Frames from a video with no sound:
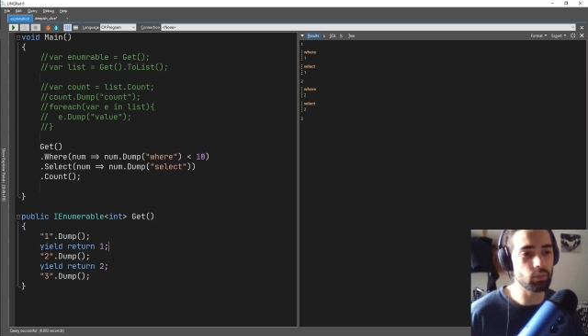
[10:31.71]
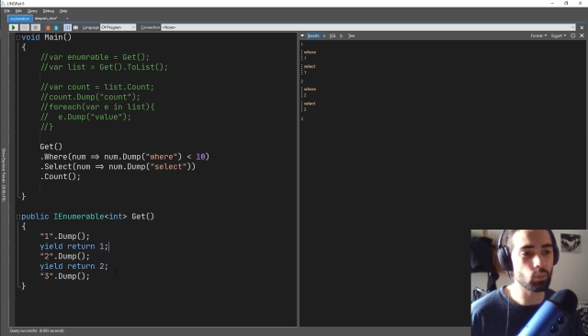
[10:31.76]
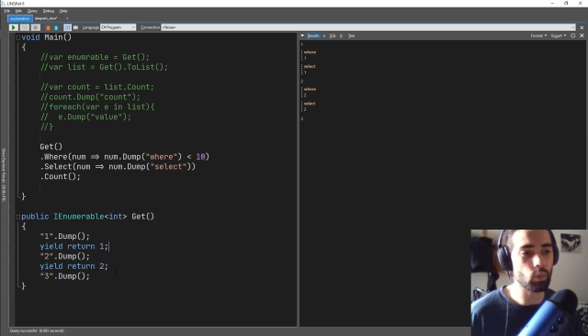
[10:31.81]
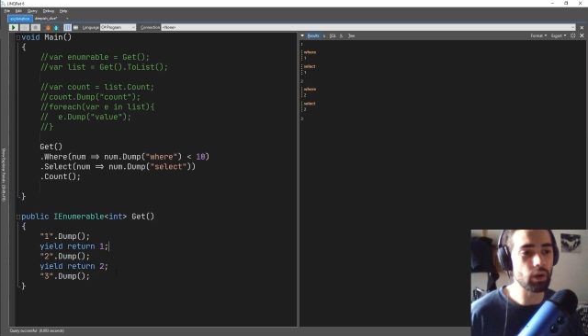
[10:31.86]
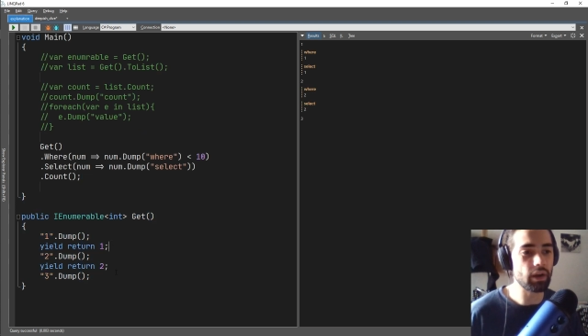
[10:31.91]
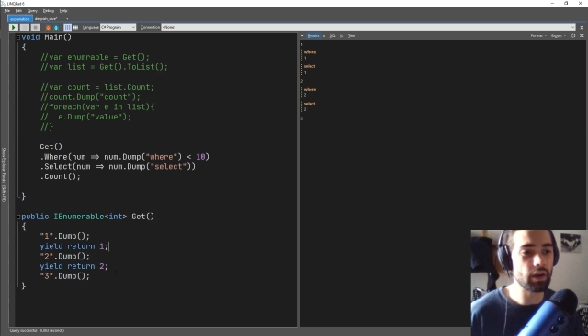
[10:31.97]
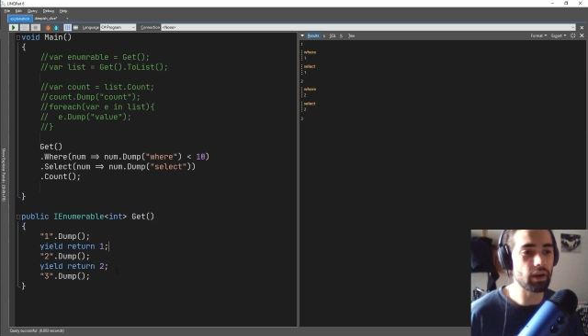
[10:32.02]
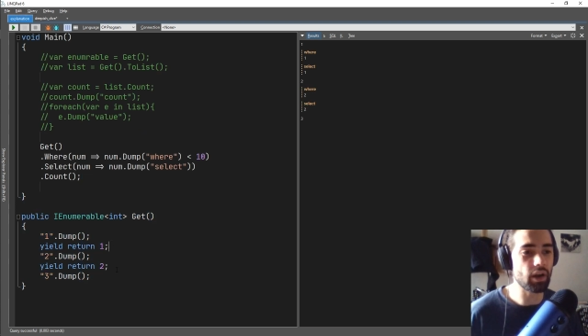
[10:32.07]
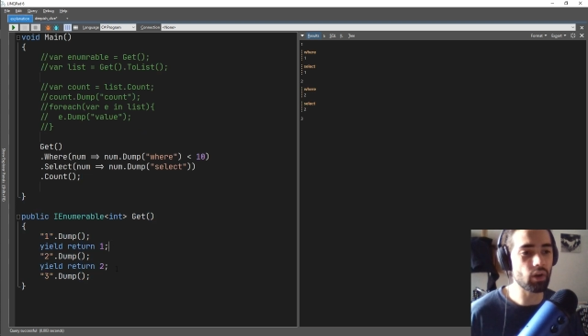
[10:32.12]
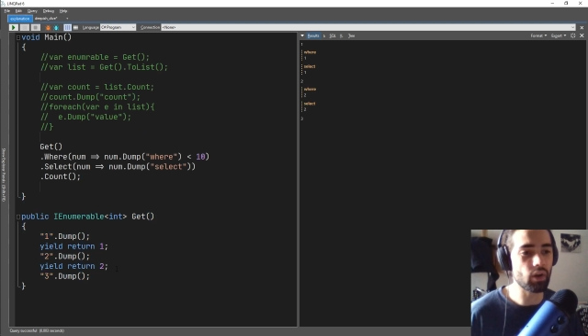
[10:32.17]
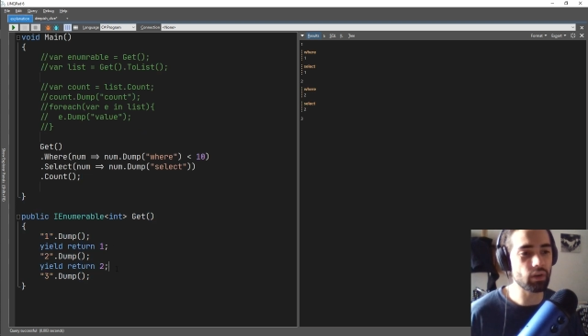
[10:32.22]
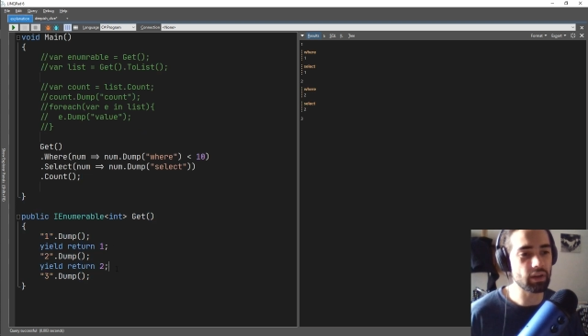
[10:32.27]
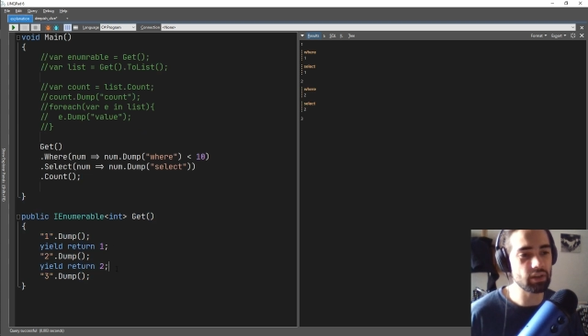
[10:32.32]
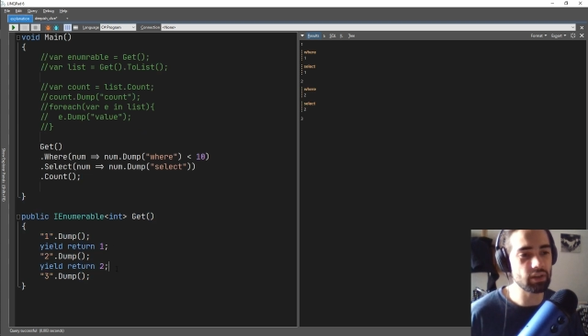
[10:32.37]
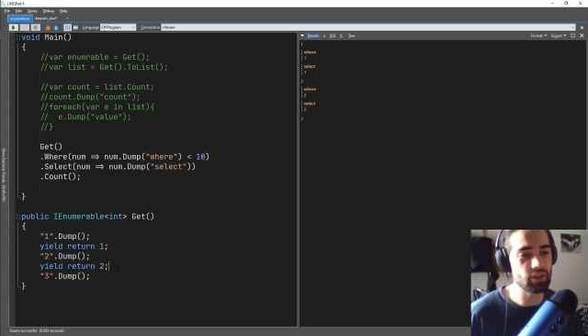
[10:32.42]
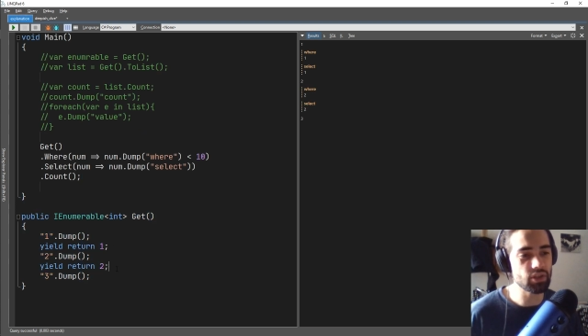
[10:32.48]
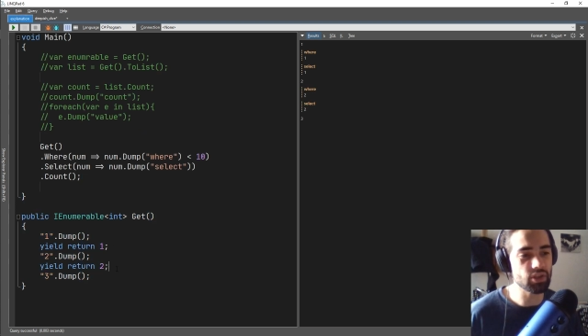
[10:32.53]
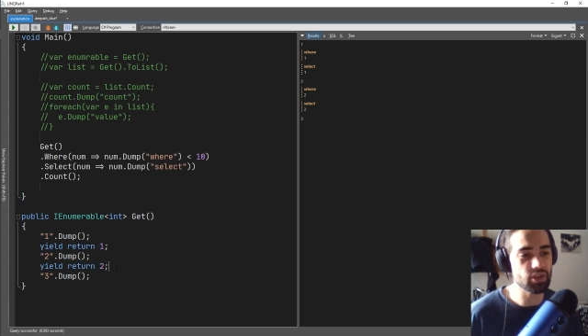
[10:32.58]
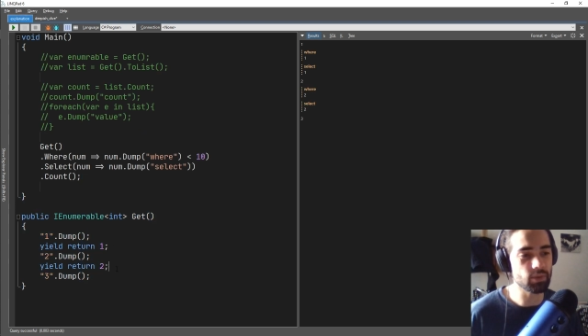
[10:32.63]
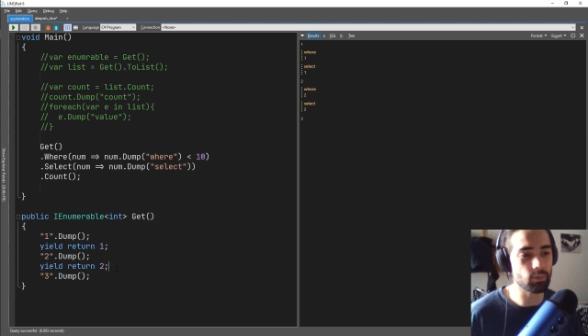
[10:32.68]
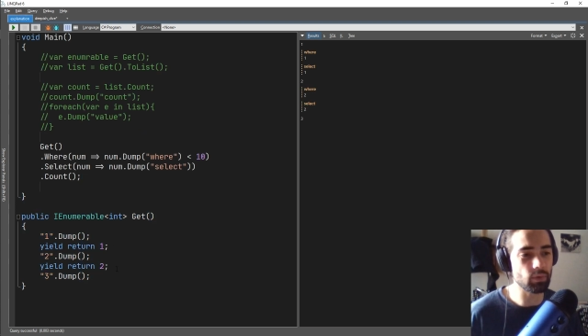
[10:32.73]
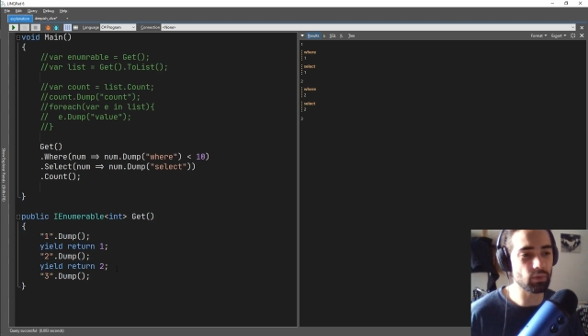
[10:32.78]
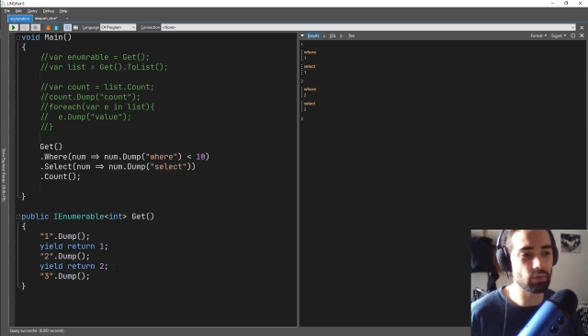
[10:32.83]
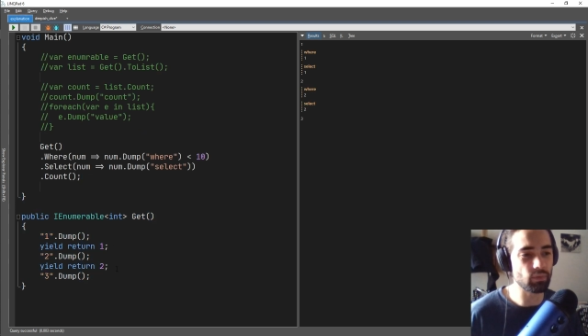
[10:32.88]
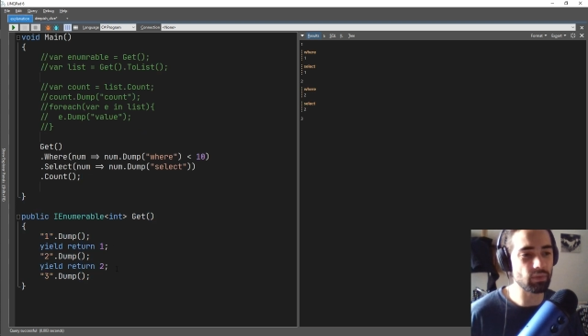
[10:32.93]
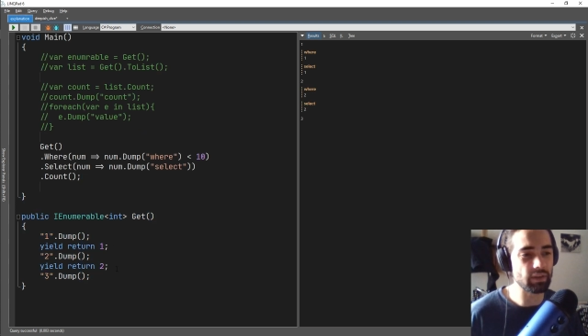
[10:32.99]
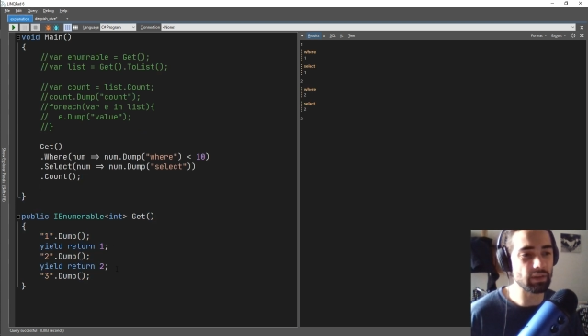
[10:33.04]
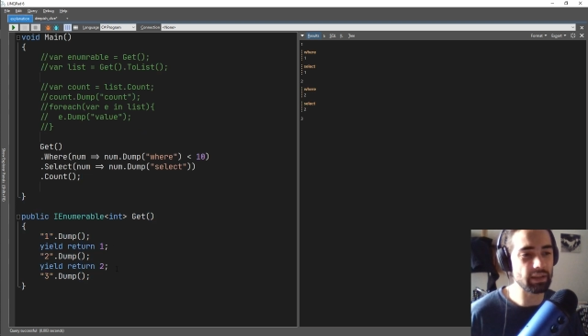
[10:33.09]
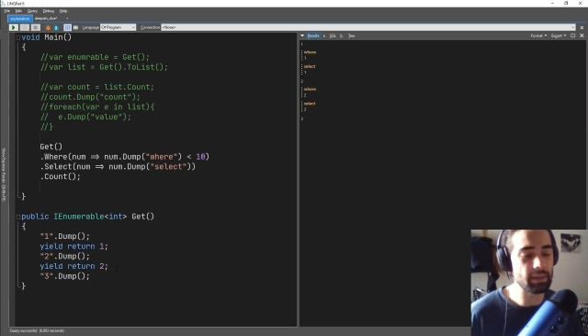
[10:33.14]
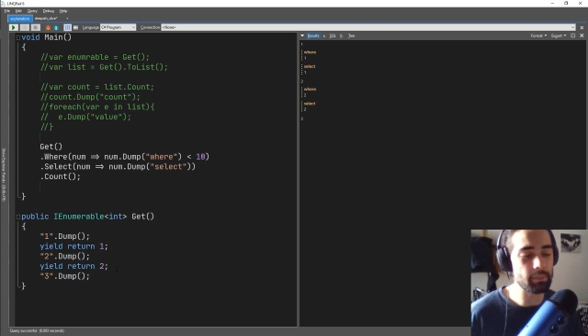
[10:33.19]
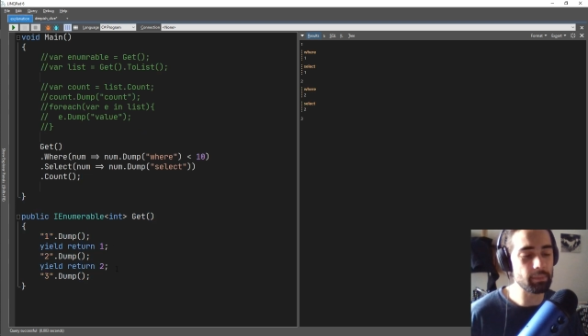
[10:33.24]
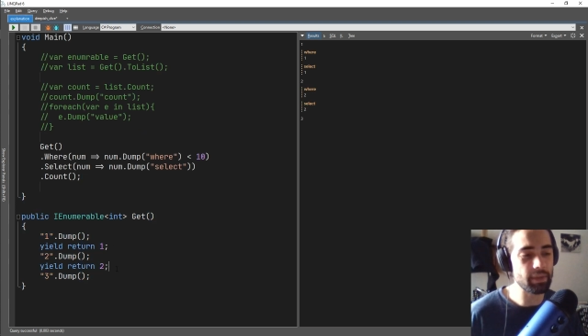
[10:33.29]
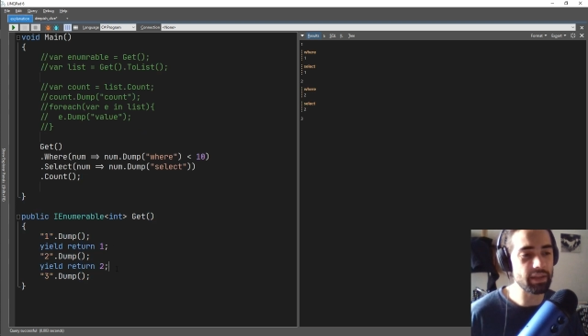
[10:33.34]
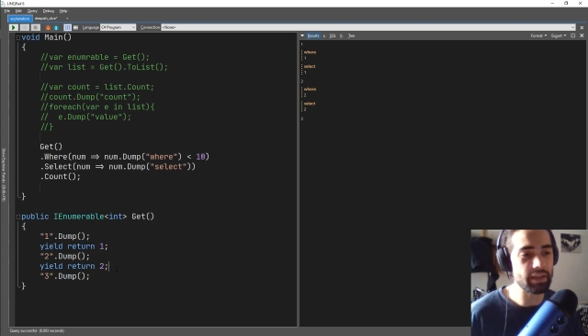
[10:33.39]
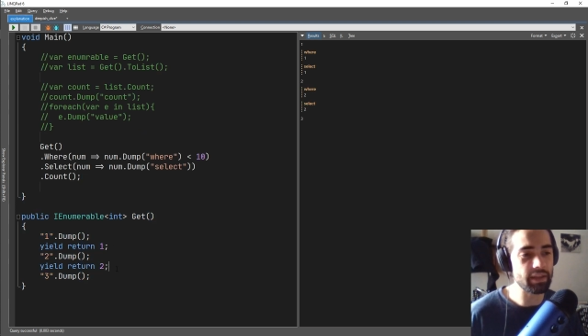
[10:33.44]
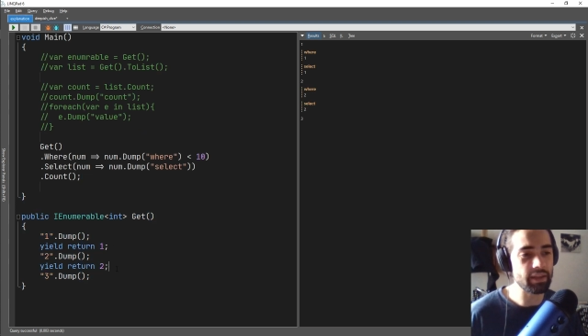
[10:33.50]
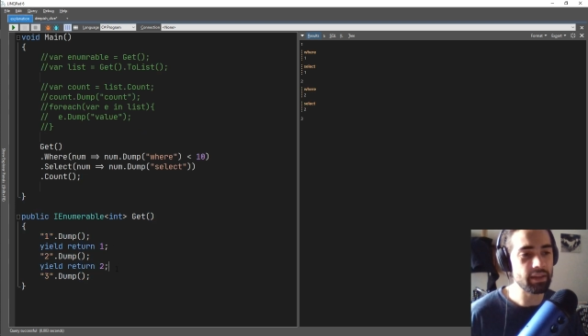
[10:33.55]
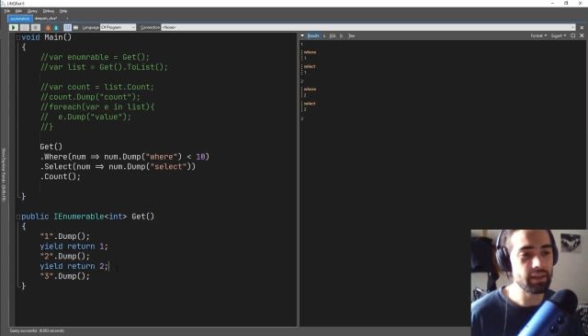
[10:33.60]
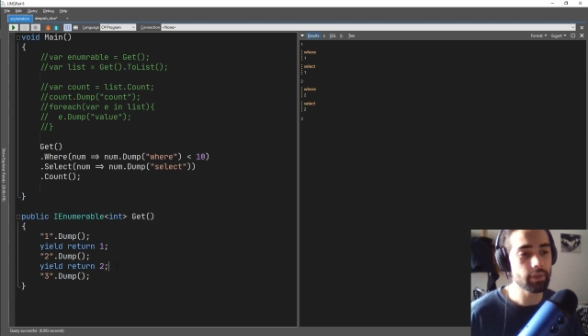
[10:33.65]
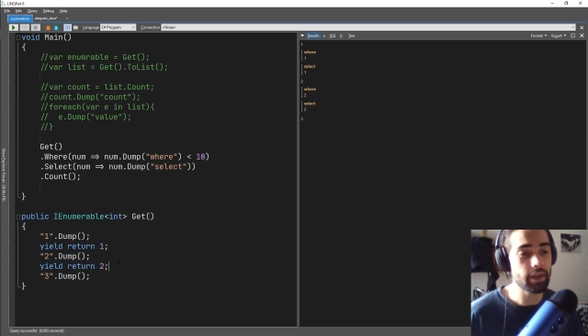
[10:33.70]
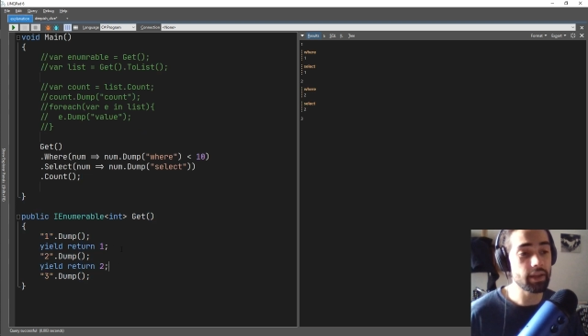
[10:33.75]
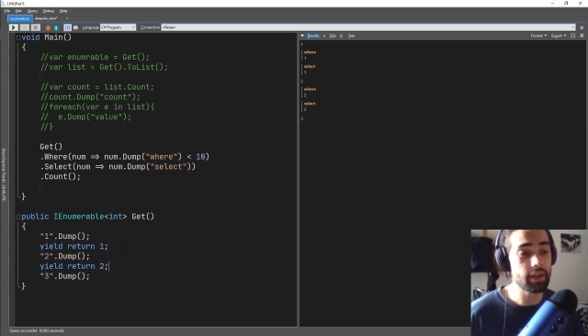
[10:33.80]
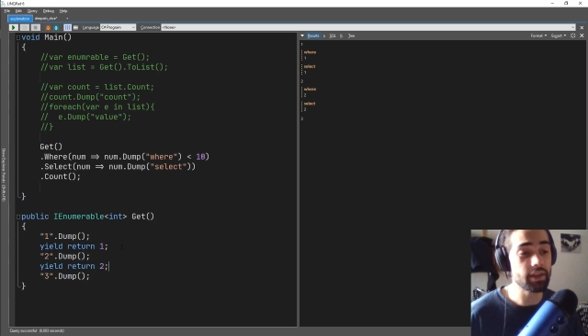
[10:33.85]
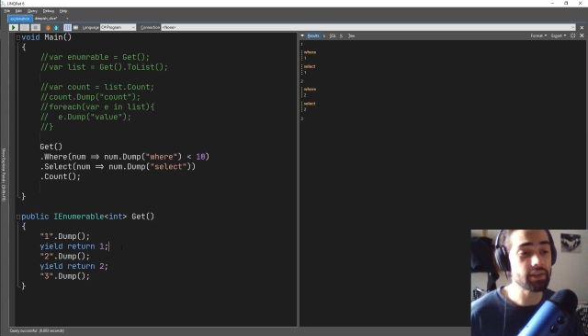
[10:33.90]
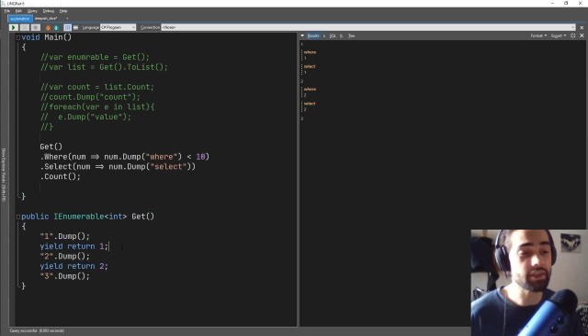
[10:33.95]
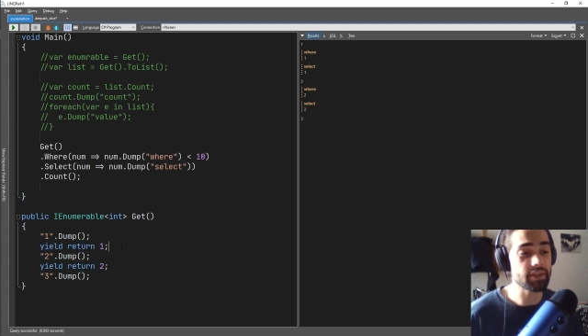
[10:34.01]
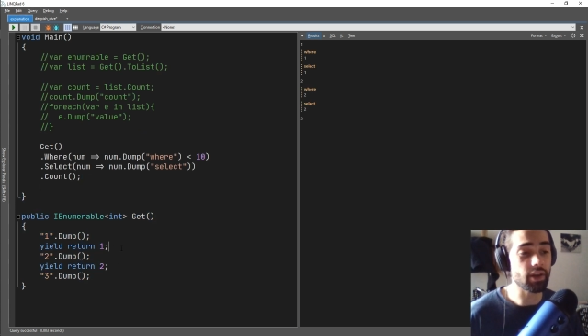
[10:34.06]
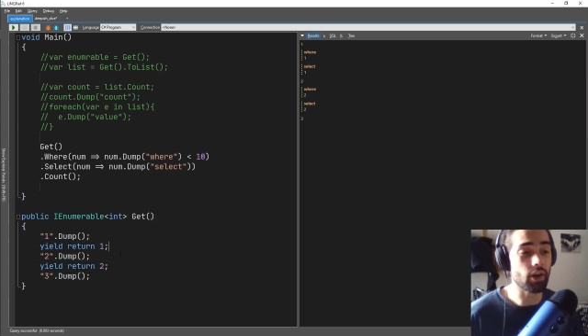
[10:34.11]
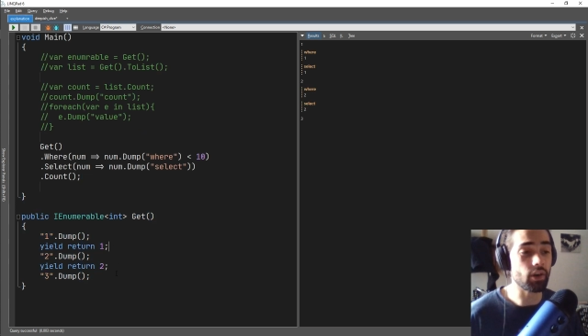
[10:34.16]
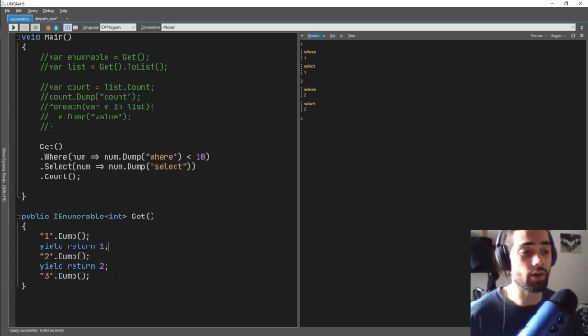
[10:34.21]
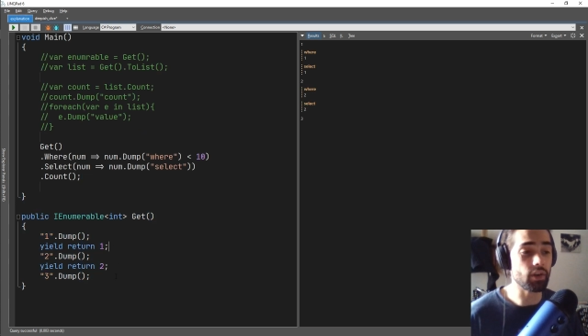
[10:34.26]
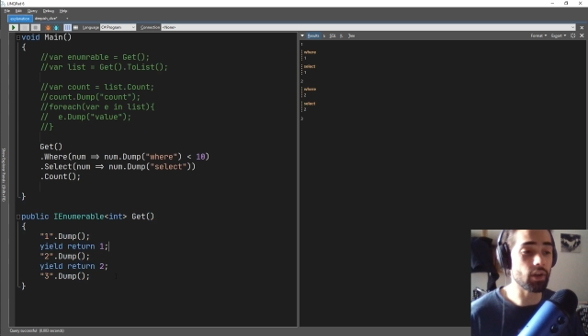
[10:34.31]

where our condition will really be is our